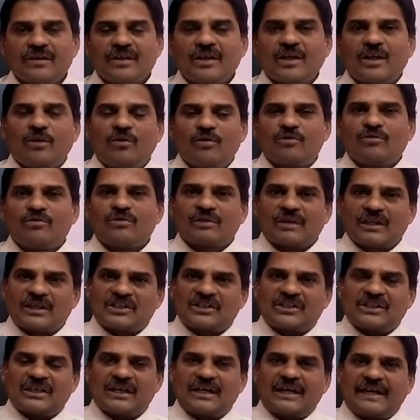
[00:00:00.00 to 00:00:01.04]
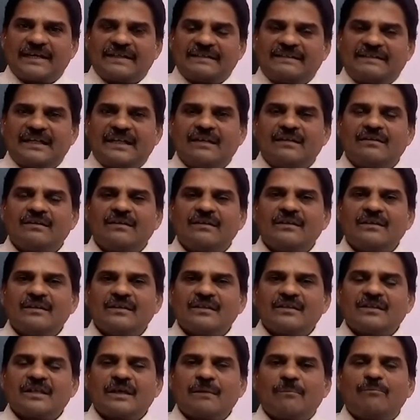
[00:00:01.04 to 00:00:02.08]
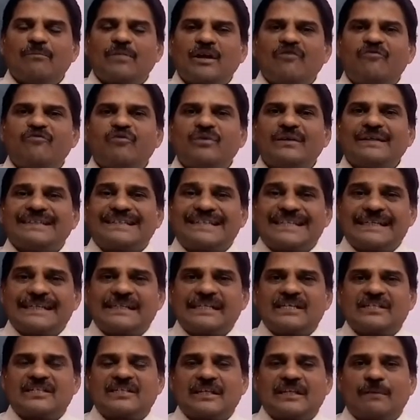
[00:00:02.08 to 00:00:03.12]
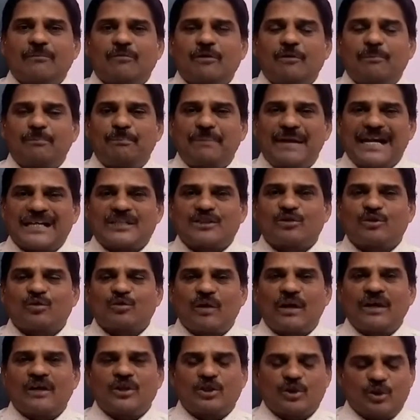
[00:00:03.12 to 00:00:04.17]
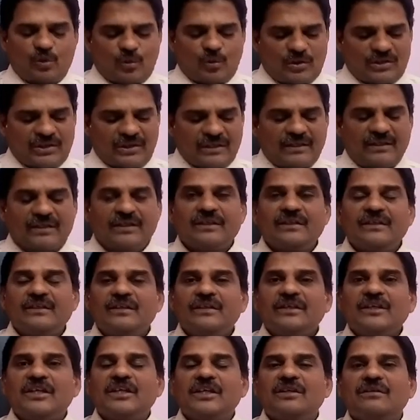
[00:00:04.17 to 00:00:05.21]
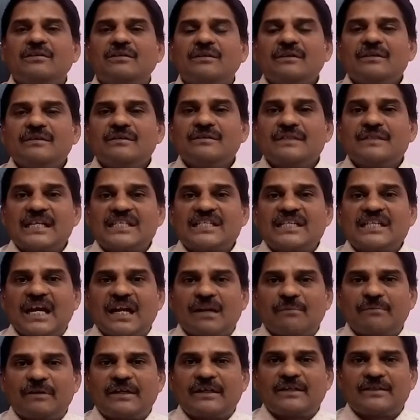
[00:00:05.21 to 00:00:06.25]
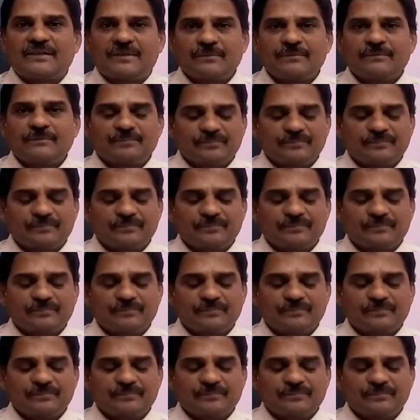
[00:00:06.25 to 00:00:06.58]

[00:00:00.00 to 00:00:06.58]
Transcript: Now Russia entered number of treaties, number of pacts with what? USA in disarmament.